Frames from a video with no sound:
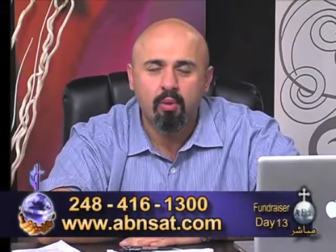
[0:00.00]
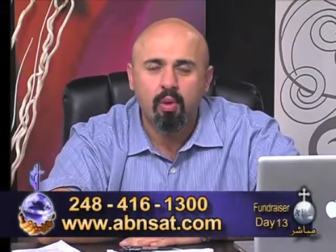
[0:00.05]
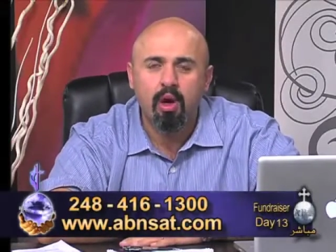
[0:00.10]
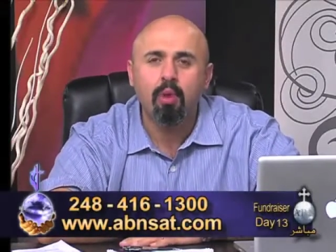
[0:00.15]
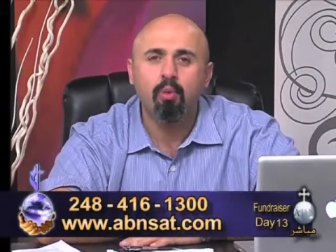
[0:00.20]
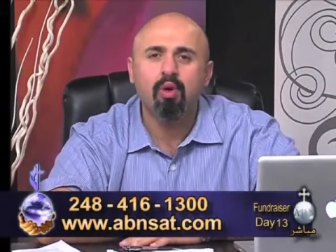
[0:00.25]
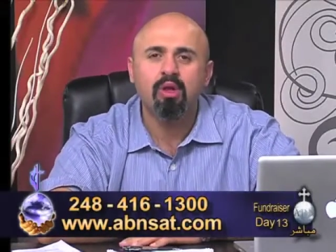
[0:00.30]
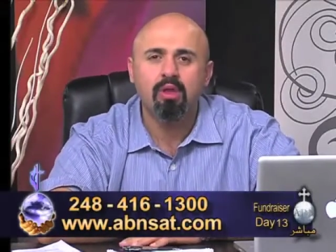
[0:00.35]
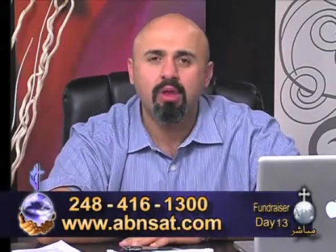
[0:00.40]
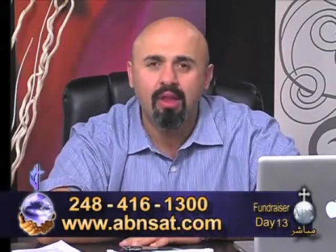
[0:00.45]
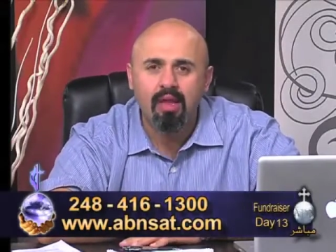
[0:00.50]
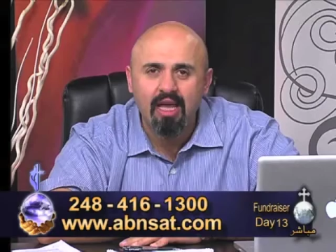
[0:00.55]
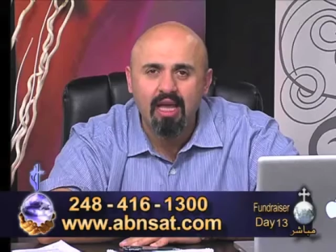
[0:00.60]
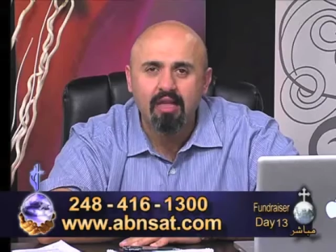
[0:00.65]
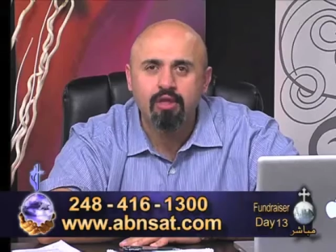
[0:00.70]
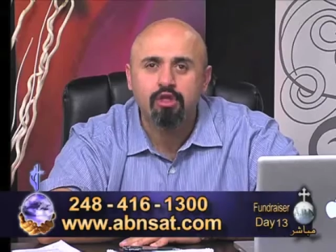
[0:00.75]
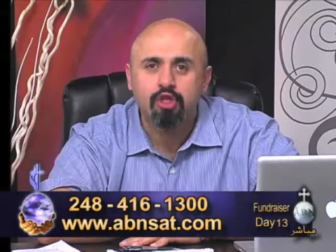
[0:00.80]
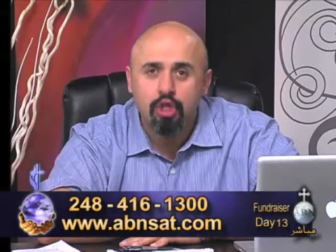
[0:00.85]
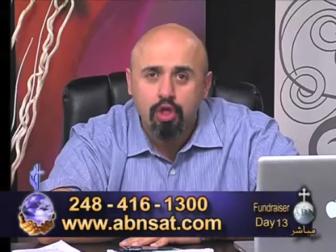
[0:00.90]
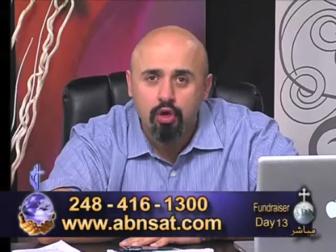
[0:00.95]
What would
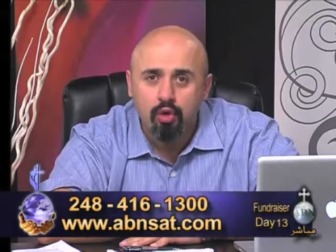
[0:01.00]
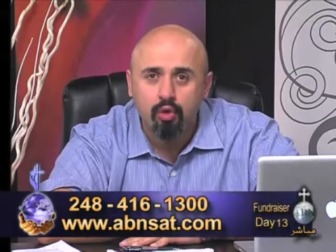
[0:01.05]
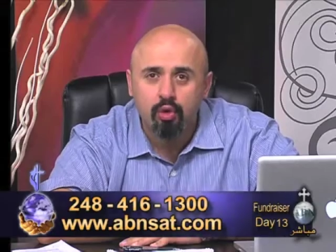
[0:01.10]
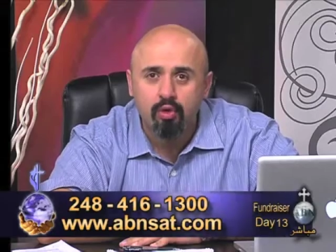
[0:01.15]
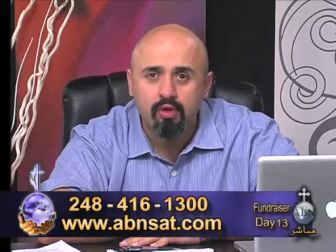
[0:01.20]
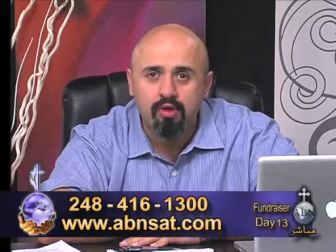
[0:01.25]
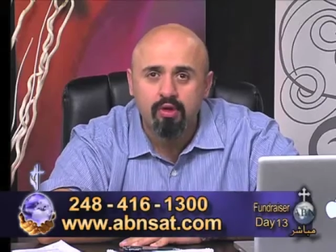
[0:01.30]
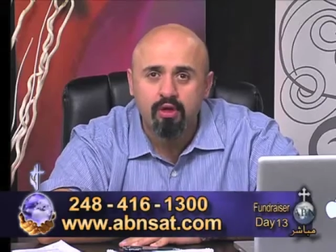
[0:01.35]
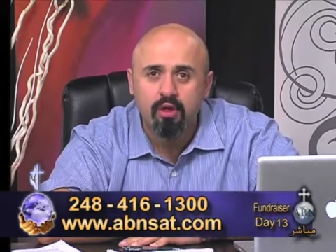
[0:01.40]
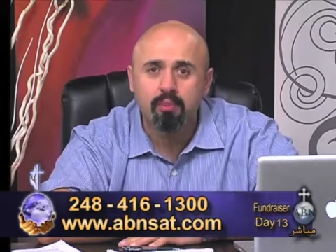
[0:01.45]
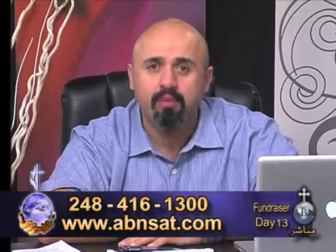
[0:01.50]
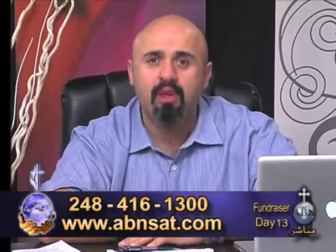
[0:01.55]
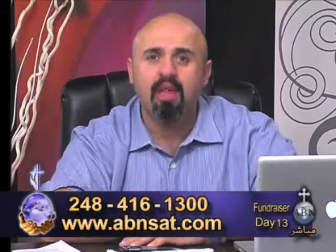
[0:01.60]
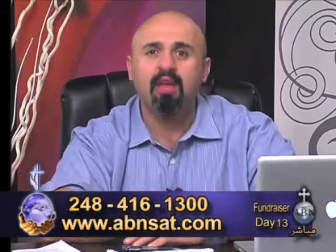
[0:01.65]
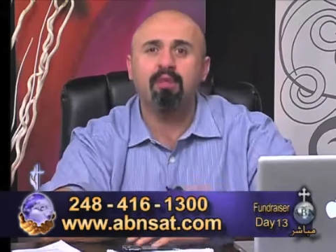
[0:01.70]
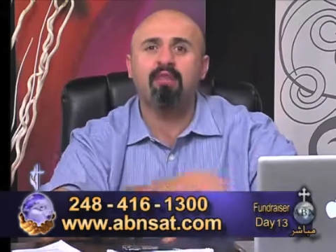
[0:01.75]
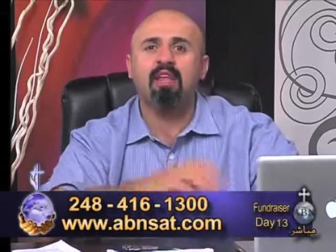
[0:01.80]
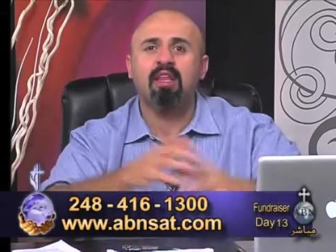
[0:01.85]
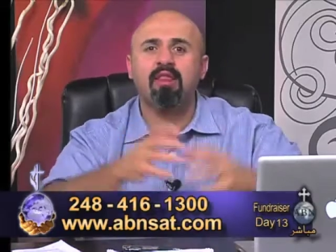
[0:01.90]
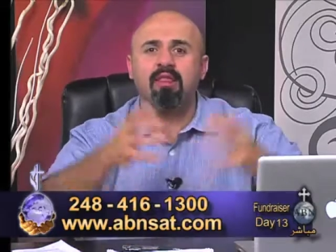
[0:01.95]
lead Jews to
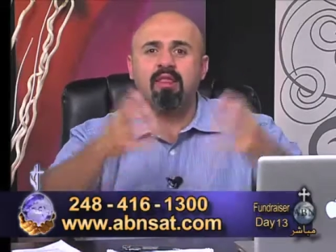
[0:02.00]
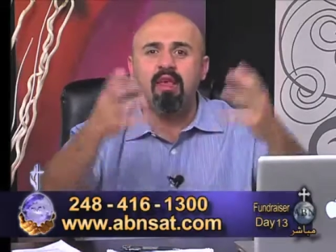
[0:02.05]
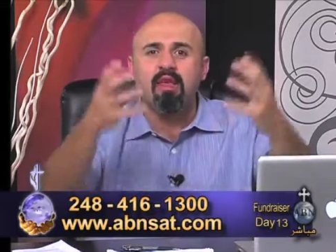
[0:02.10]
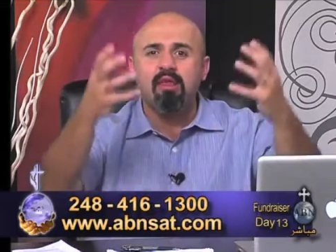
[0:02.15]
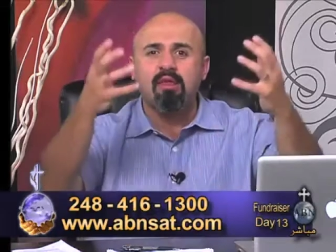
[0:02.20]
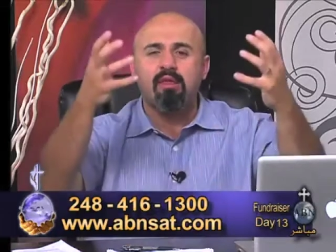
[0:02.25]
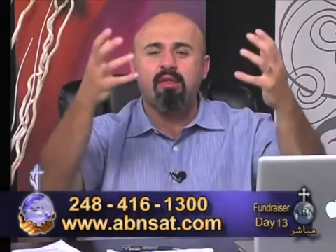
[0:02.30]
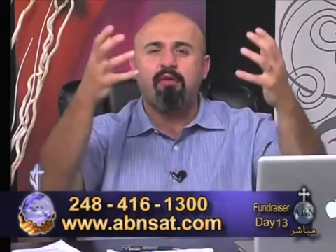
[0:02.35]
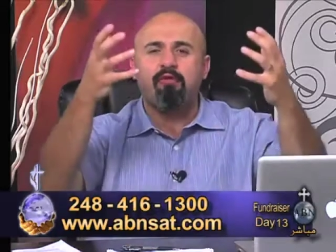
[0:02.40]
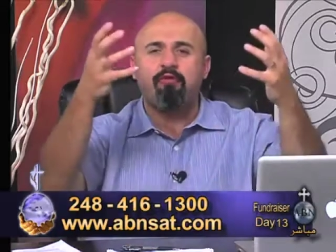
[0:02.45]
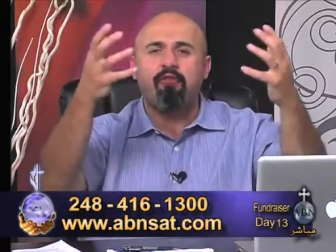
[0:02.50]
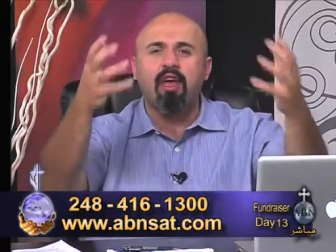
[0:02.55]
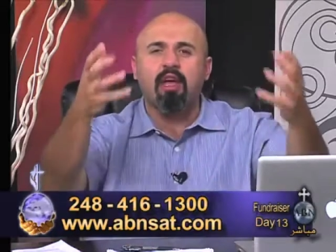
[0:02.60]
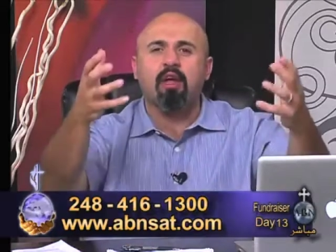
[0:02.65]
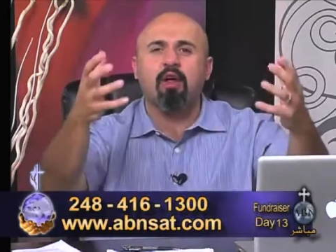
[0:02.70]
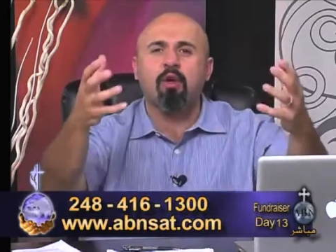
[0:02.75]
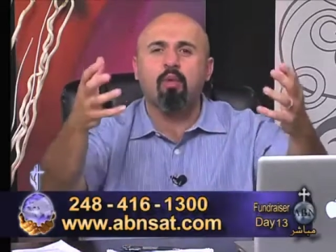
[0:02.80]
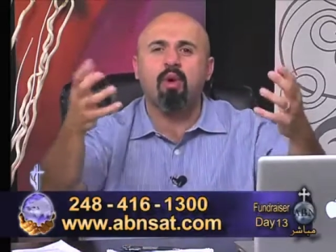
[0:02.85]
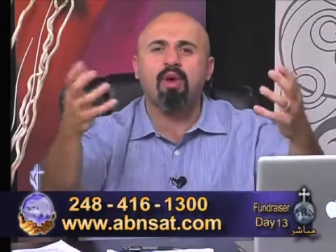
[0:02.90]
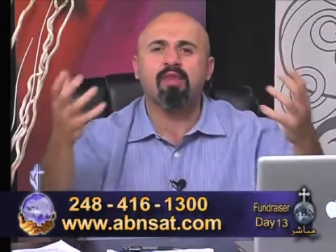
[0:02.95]
believe that this
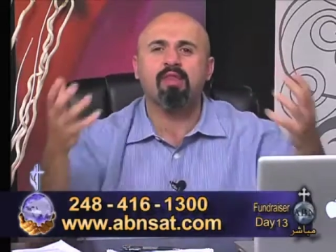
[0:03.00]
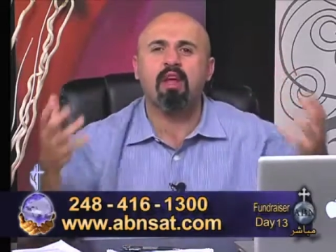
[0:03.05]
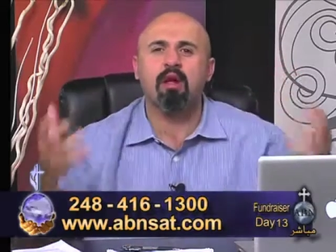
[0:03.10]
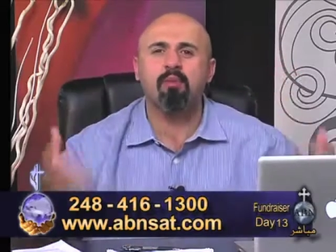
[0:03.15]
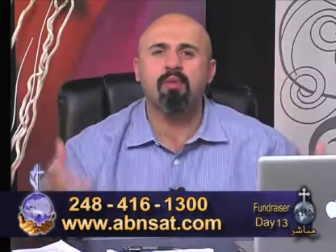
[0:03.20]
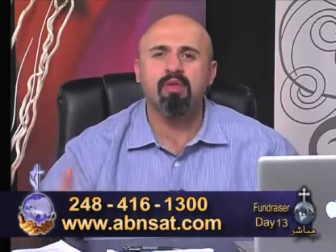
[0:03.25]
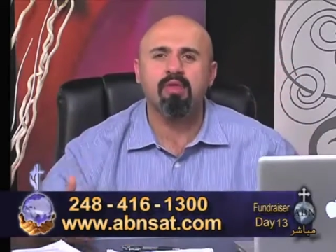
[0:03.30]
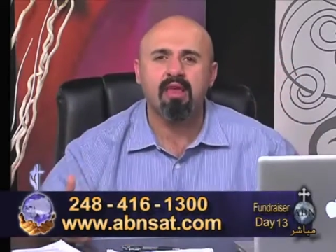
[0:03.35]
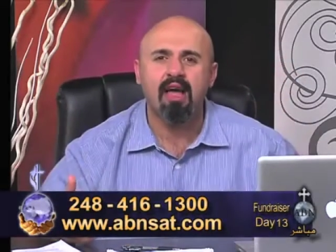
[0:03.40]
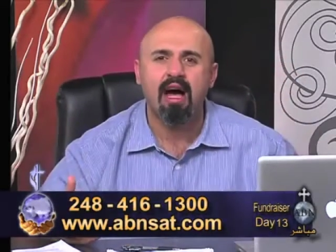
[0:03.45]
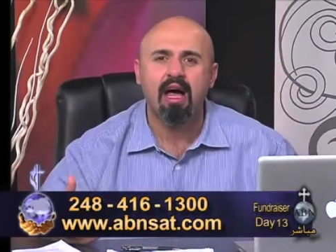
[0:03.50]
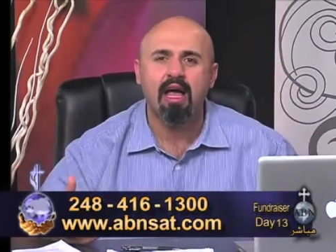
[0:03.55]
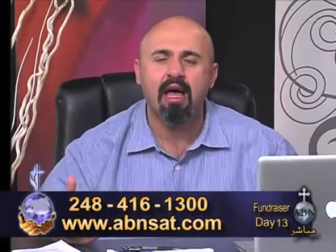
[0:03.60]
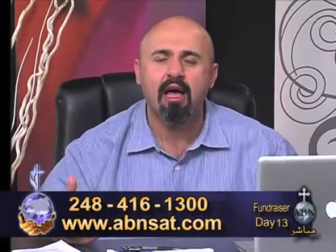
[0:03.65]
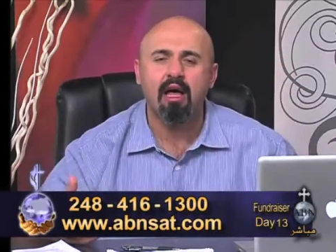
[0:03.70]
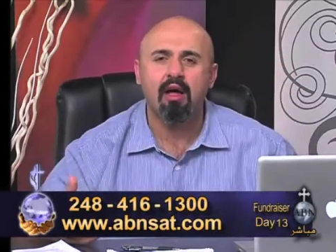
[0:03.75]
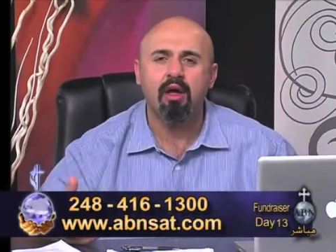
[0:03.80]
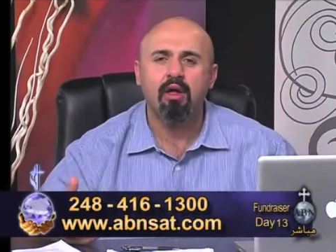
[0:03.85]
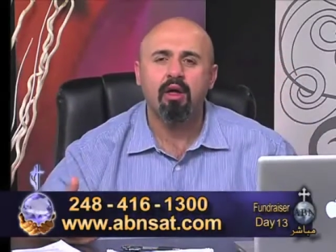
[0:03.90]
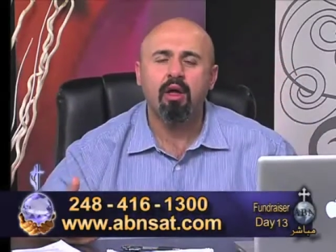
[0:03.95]
figure was their
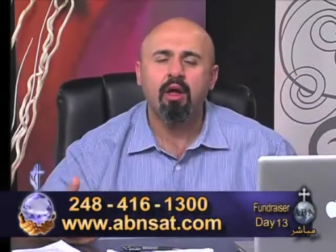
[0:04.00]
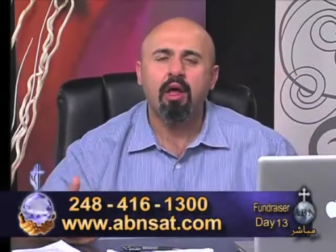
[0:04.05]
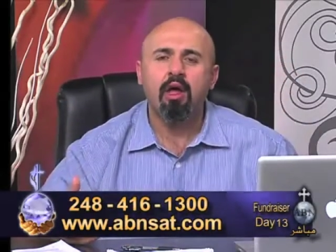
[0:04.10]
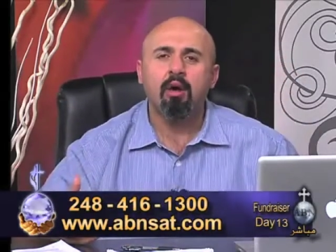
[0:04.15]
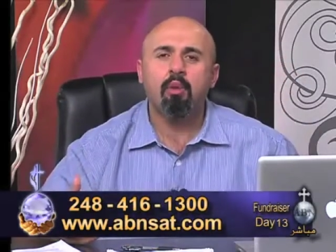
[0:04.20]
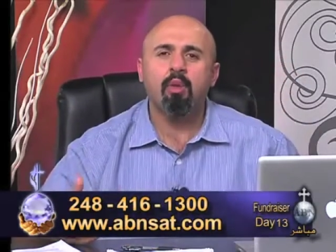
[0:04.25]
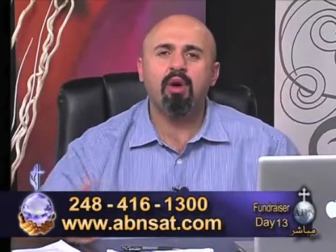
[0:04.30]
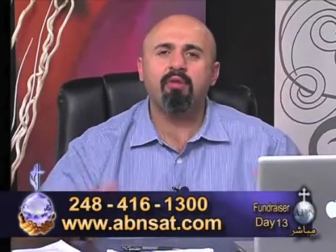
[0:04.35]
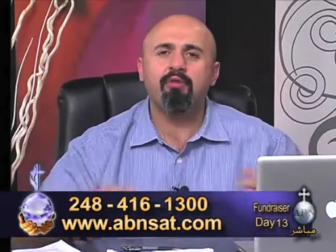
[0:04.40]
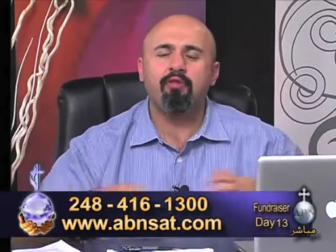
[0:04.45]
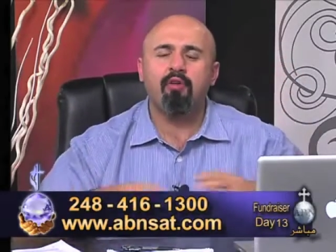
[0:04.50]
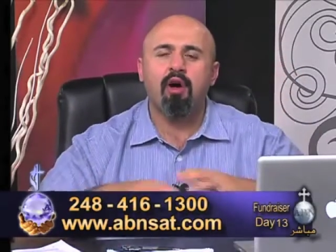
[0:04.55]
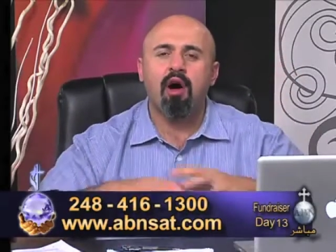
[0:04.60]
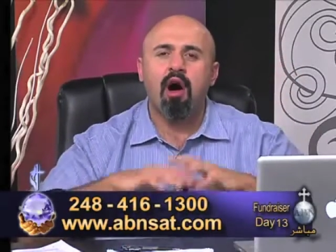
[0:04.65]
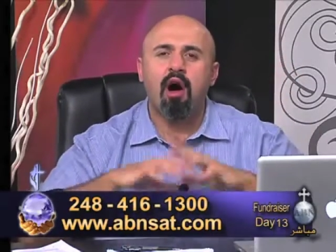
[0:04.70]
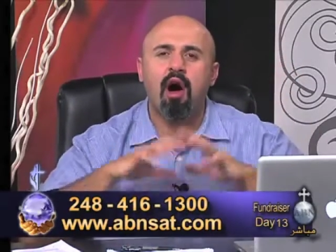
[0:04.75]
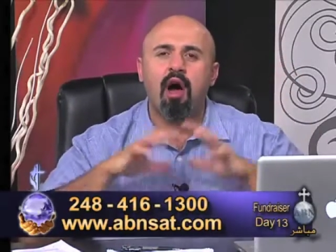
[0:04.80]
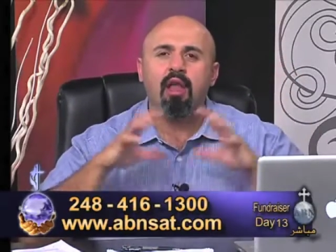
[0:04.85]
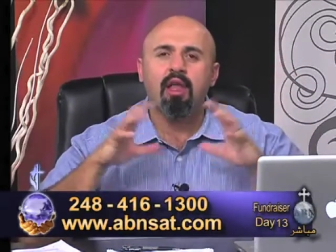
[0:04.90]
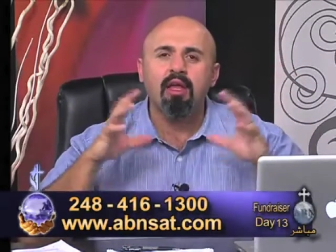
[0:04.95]
Messiah when for
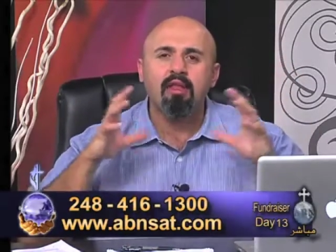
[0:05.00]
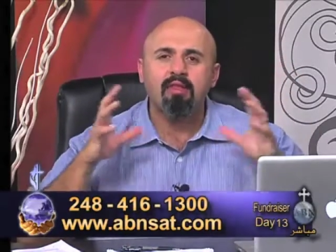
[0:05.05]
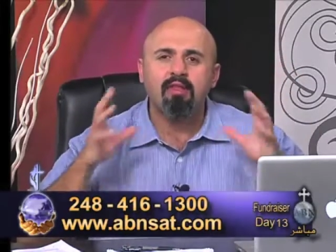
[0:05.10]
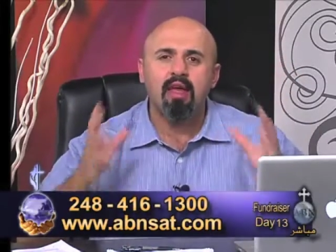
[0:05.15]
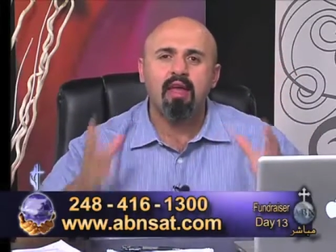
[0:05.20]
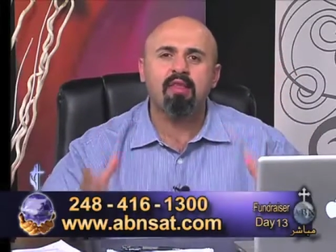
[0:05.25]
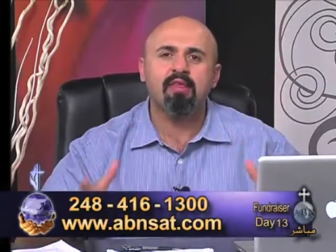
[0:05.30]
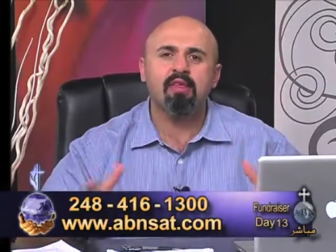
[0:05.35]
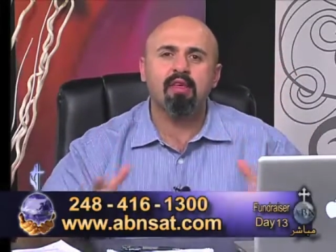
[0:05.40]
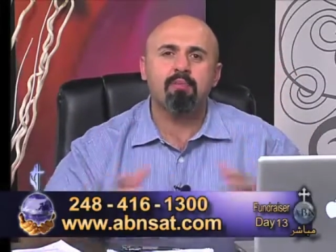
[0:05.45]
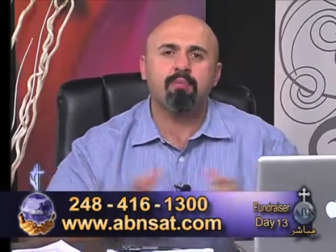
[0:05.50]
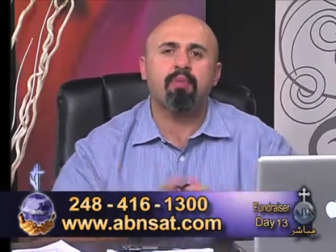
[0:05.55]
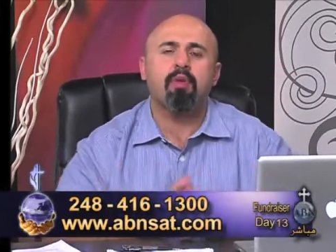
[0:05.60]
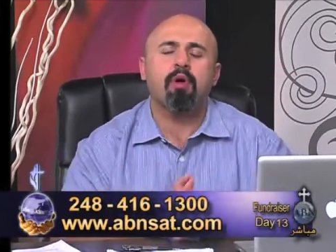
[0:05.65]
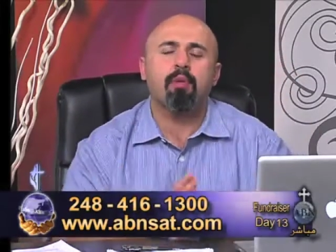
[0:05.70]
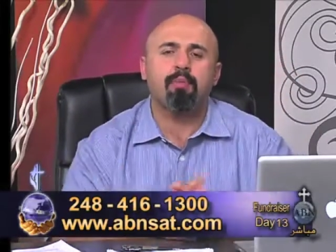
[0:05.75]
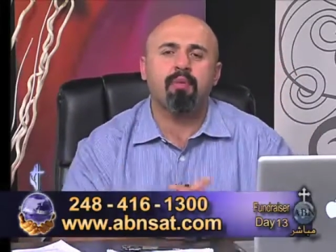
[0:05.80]
all intents and